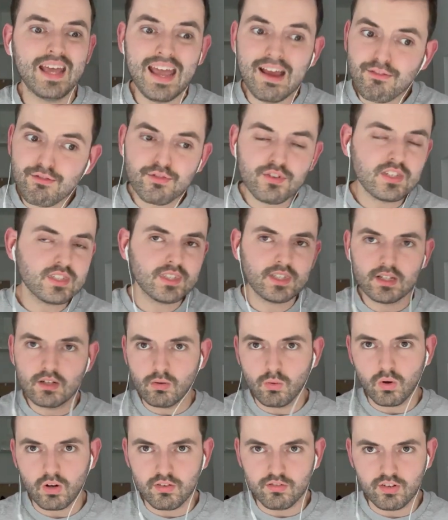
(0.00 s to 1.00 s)
every
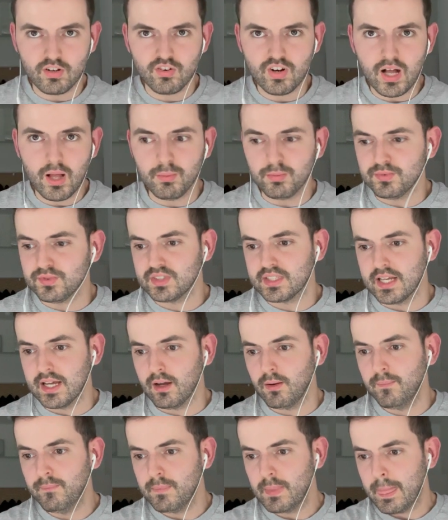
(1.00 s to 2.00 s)
single one of her albums
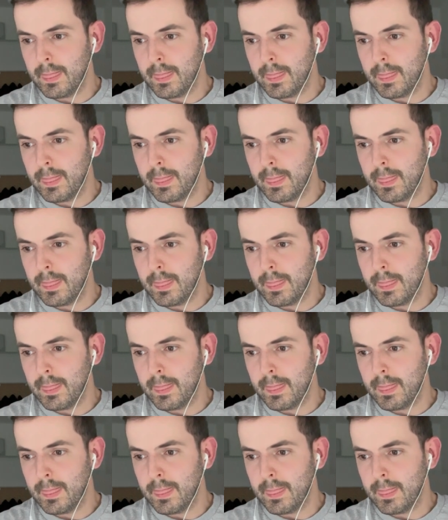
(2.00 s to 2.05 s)
now.